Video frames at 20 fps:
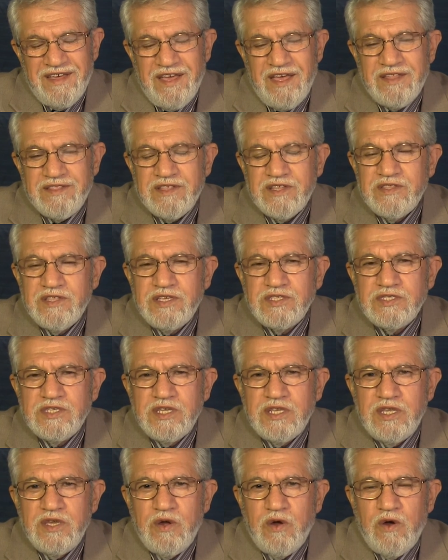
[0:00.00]
And the
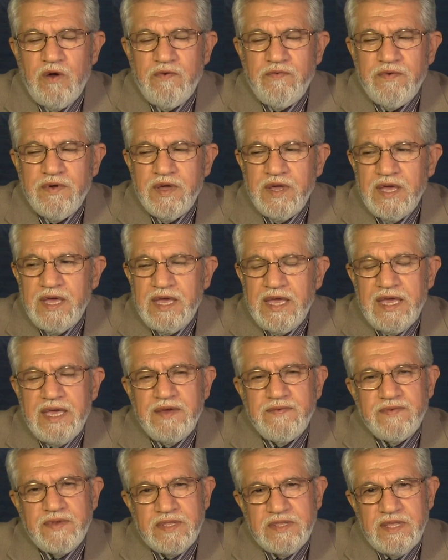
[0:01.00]
destiny of
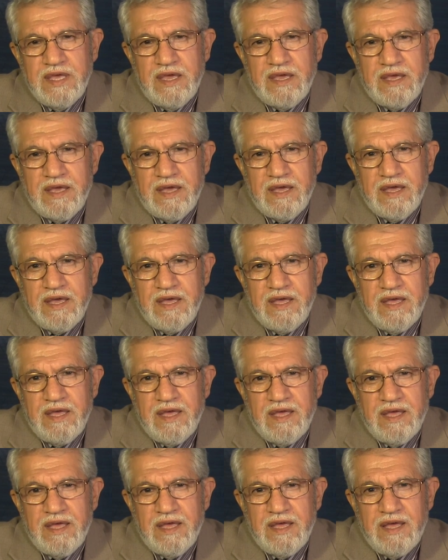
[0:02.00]
everything
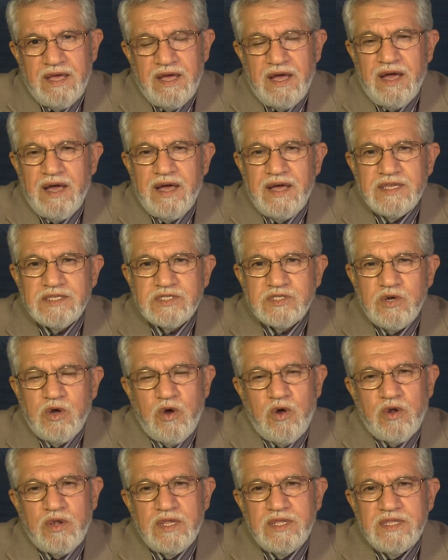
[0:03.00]
has
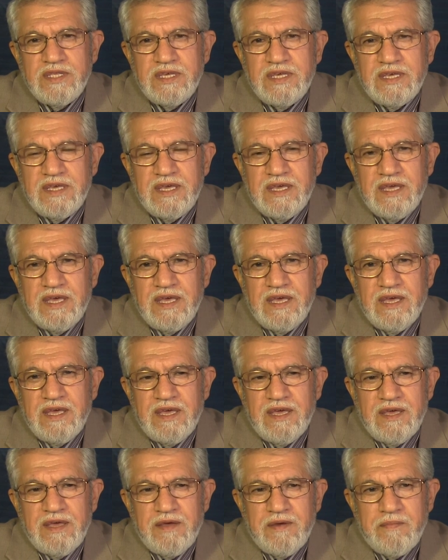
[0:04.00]
already
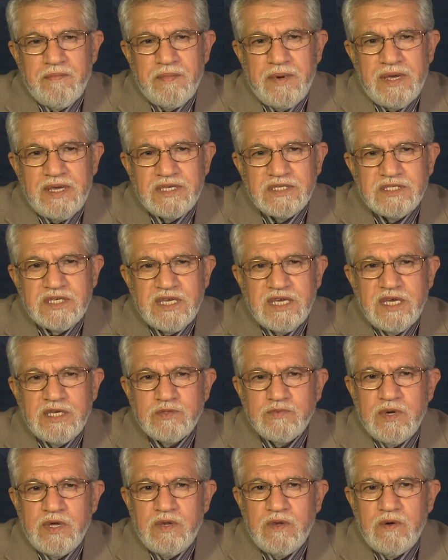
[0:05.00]
by
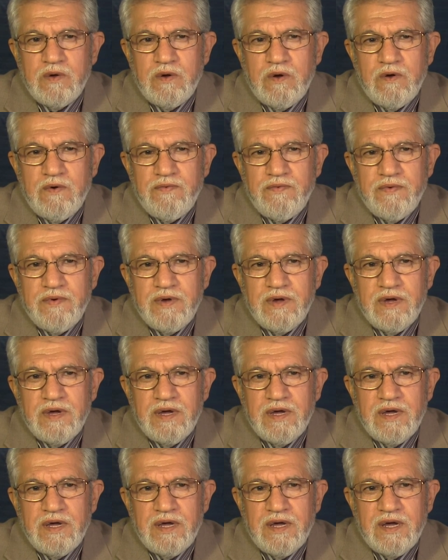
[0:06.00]
schedule of
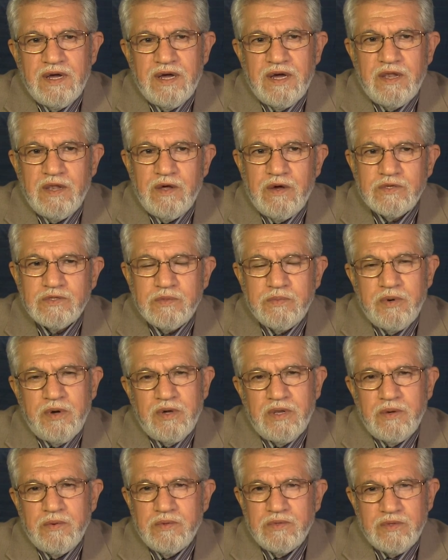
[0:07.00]
Allah
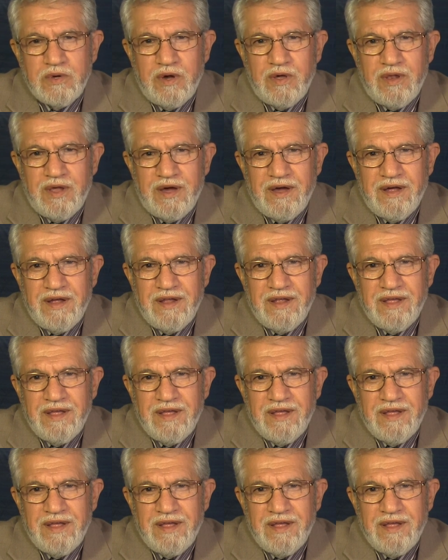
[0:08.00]
subhanahu wa ta'ala.